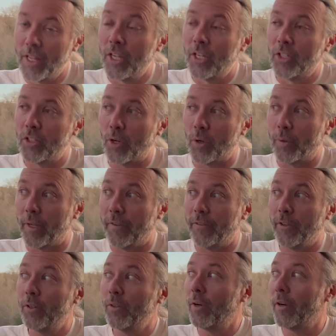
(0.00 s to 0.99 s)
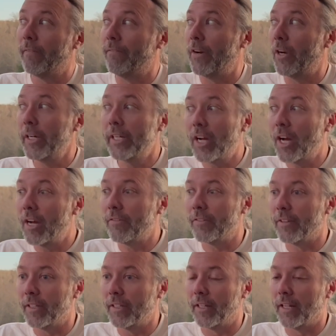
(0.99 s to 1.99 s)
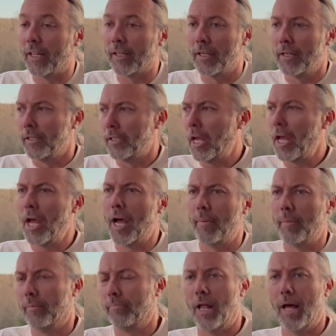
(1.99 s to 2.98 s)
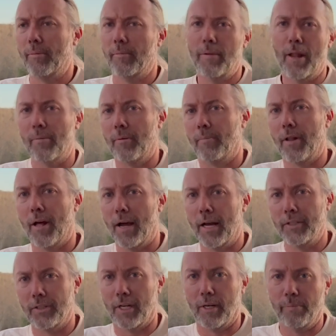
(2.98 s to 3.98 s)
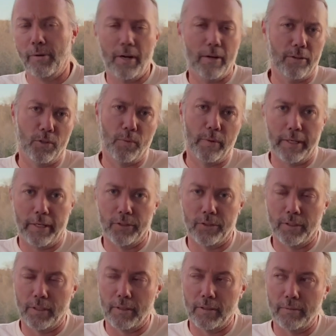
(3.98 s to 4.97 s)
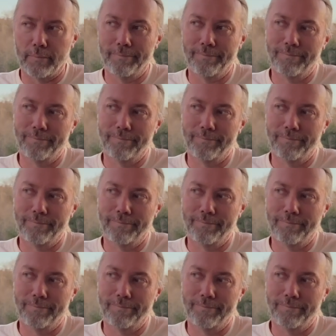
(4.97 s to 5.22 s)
So, if you're very confident, like, yeah, but blah blah blah blah blah, I said a prayer 20 years ago.